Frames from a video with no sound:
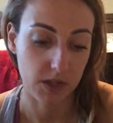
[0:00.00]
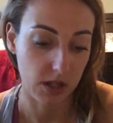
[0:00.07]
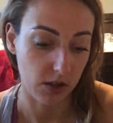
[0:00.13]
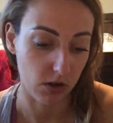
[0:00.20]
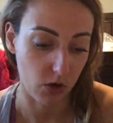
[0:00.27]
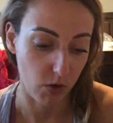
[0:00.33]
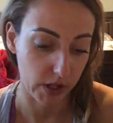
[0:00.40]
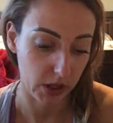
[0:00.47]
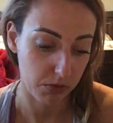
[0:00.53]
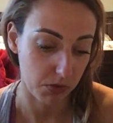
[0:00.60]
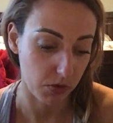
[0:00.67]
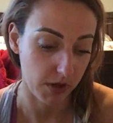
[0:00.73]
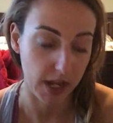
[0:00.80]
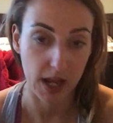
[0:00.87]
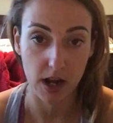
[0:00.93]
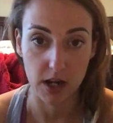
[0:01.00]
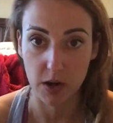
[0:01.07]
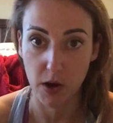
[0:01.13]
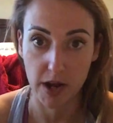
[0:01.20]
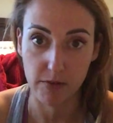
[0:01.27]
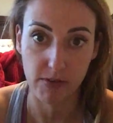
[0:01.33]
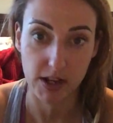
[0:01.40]
you're going through, okay, I
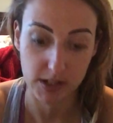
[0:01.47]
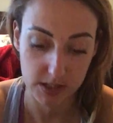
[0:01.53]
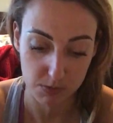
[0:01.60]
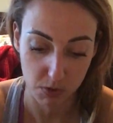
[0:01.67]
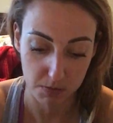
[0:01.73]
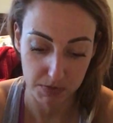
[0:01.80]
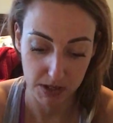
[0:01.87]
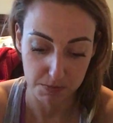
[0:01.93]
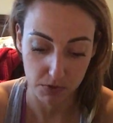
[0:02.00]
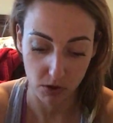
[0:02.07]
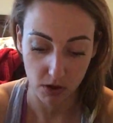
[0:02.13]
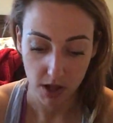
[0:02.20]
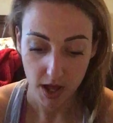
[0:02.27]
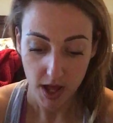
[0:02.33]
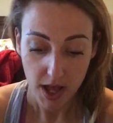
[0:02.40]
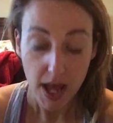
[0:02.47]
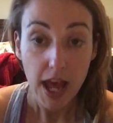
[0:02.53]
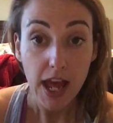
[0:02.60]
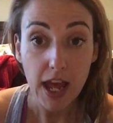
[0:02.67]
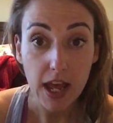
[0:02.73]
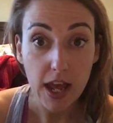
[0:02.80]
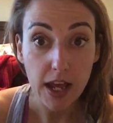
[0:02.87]
gotta invite some more people.
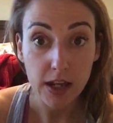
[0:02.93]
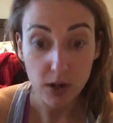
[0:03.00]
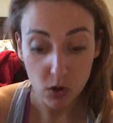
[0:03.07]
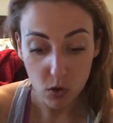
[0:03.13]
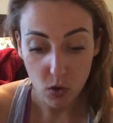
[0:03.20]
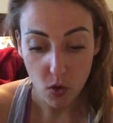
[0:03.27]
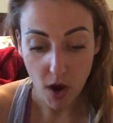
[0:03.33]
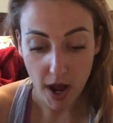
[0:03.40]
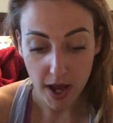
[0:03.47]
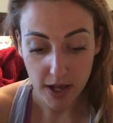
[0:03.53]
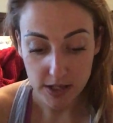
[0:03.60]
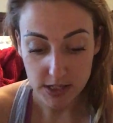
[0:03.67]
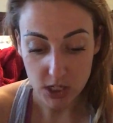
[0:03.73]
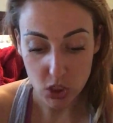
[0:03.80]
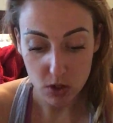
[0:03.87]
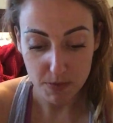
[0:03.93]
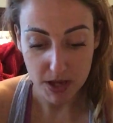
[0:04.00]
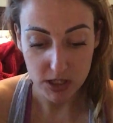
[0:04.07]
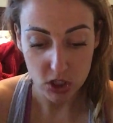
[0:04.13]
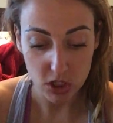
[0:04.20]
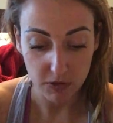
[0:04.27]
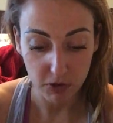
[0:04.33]
Hey, I know I sent you a
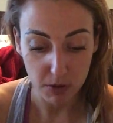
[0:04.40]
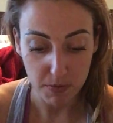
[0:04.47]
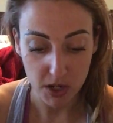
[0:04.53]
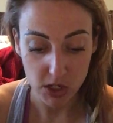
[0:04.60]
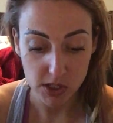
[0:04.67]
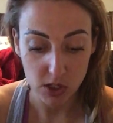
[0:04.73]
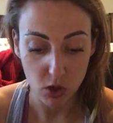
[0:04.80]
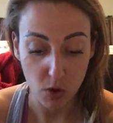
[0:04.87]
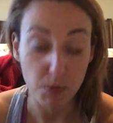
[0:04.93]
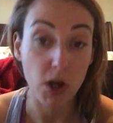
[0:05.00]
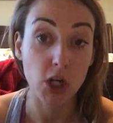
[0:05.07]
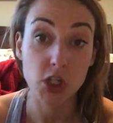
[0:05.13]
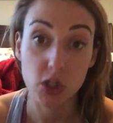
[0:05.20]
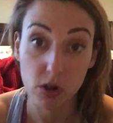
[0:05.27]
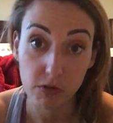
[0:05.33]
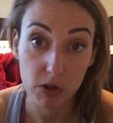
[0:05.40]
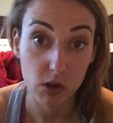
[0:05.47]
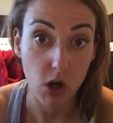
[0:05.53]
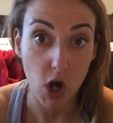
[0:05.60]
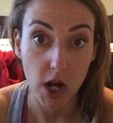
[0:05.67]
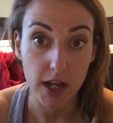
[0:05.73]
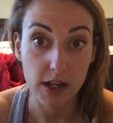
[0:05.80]
message a few months ago, I'm not sure if you
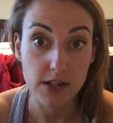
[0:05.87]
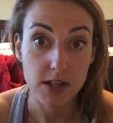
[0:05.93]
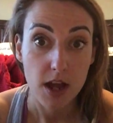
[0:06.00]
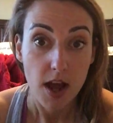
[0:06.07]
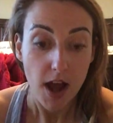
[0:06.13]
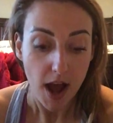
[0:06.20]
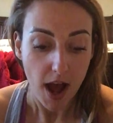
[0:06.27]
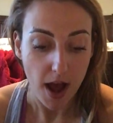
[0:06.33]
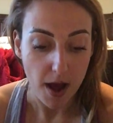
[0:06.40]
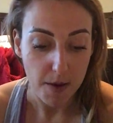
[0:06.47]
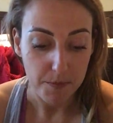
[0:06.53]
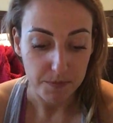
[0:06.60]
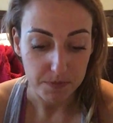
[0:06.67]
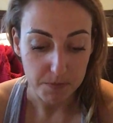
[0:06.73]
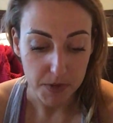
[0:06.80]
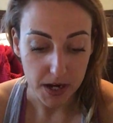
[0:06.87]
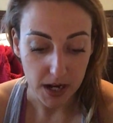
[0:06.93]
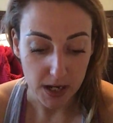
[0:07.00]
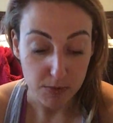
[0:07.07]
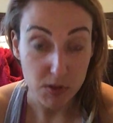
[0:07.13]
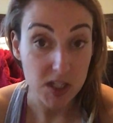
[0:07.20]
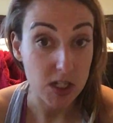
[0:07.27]
got it, but
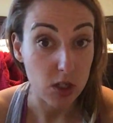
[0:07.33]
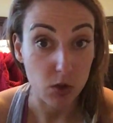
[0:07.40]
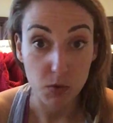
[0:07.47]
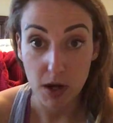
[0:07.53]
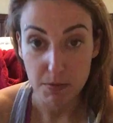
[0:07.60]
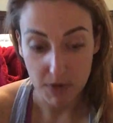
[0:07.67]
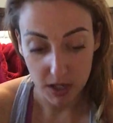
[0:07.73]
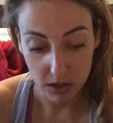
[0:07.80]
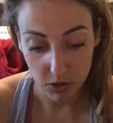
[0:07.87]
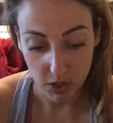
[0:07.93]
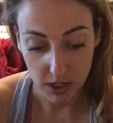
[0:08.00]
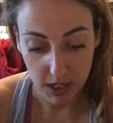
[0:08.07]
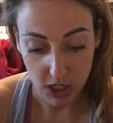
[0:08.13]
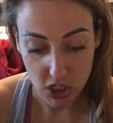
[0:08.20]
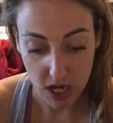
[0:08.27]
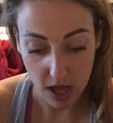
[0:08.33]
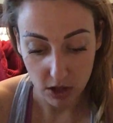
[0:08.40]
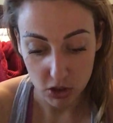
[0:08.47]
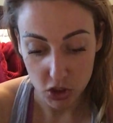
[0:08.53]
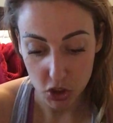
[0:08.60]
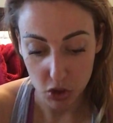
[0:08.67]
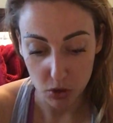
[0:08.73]
I still run my 30-day
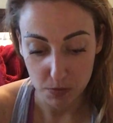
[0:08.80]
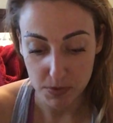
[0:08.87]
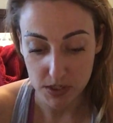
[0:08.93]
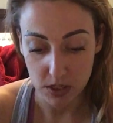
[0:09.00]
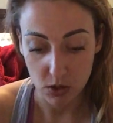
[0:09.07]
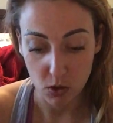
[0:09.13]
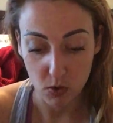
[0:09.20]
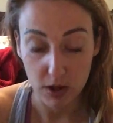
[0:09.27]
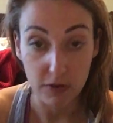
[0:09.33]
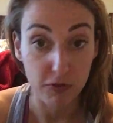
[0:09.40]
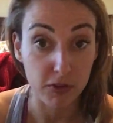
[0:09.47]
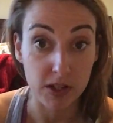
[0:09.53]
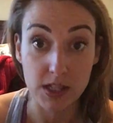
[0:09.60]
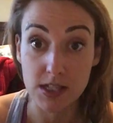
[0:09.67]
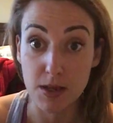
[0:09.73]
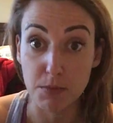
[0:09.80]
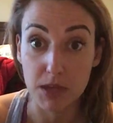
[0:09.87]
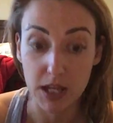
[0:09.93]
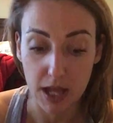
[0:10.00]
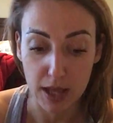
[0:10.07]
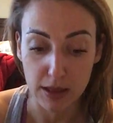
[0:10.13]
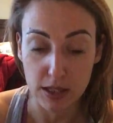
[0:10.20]
challenge groups. You know, if it's
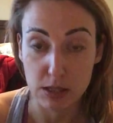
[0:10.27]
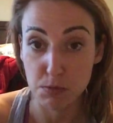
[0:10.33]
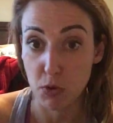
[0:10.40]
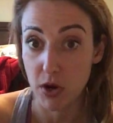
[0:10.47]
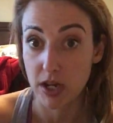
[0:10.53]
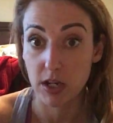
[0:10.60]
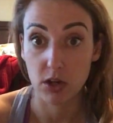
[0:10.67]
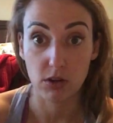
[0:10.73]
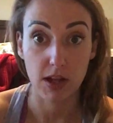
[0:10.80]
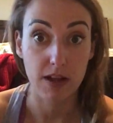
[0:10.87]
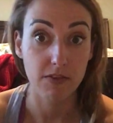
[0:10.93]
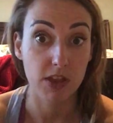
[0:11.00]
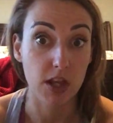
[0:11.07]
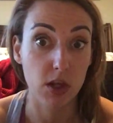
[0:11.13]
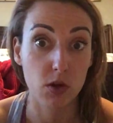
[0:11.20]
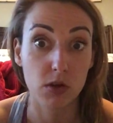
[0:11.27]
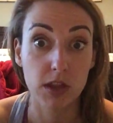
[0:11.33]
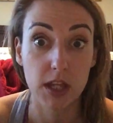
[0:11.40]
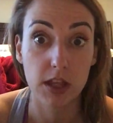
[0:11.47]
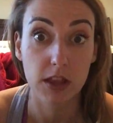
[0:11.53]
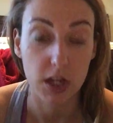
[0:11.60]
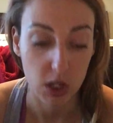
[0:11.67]
something at this point in your life that you
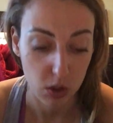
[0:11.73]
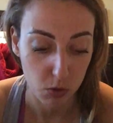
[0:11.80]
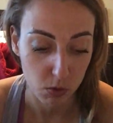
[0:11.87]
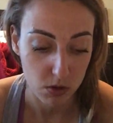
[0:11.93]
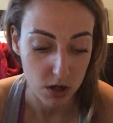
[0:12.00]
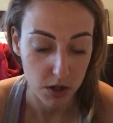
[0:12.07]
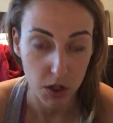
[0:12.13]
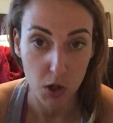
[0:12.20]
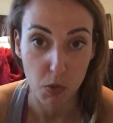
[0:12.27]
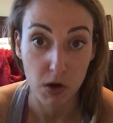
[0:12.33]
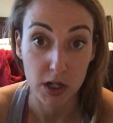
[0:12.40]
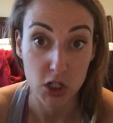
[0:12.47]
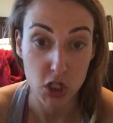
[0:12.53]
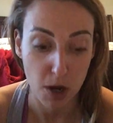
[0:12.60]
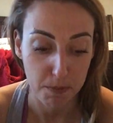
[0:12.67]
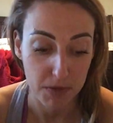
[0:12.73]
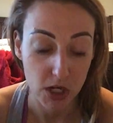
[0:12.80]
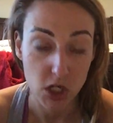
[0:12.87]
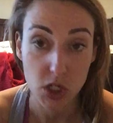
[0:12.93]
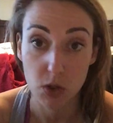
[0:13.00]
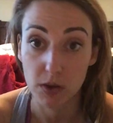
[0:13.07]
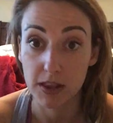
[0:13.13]
think that you want to jump
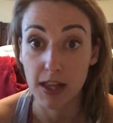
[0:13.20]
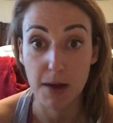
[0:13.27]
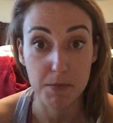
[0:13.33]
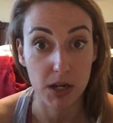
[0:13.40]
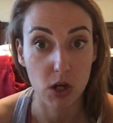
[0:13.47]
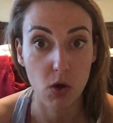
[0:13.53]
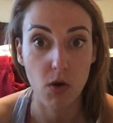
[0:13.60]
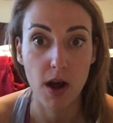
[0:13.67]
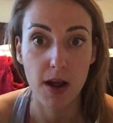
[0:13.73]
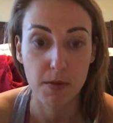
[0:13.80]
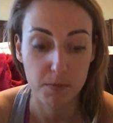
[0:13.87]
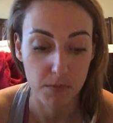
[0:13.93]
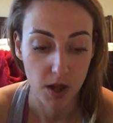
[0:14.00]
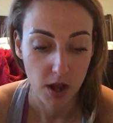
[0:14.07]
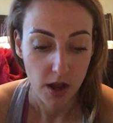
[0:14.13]
into, let me know, I'm